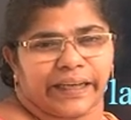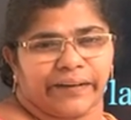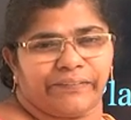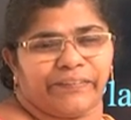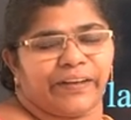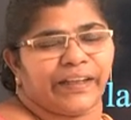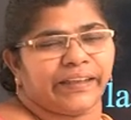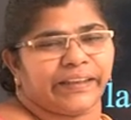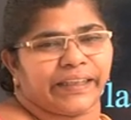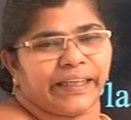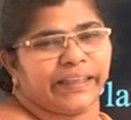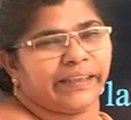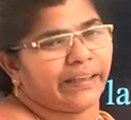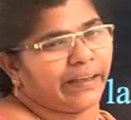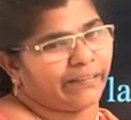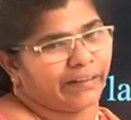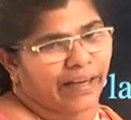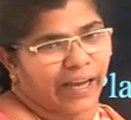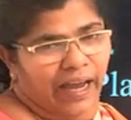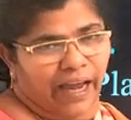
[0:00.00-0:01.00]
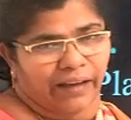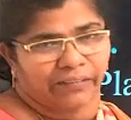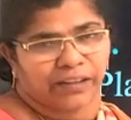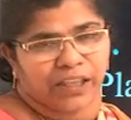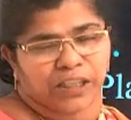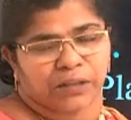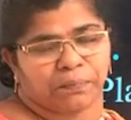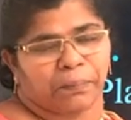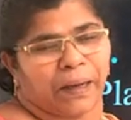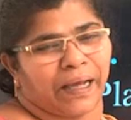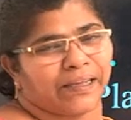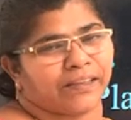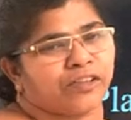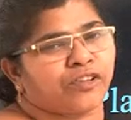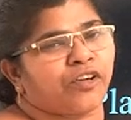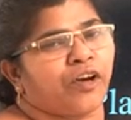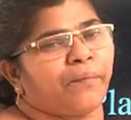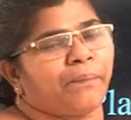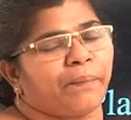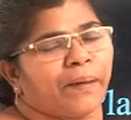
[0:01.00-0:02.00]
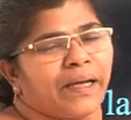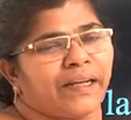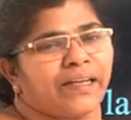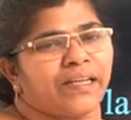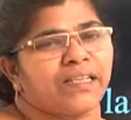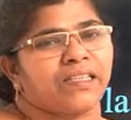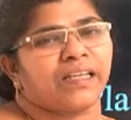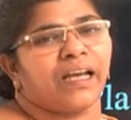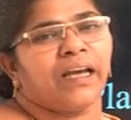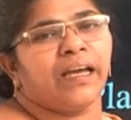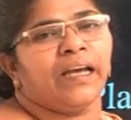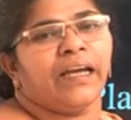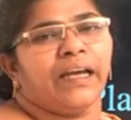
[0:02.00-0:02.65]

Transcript: everything, they will have this plaster of Paris.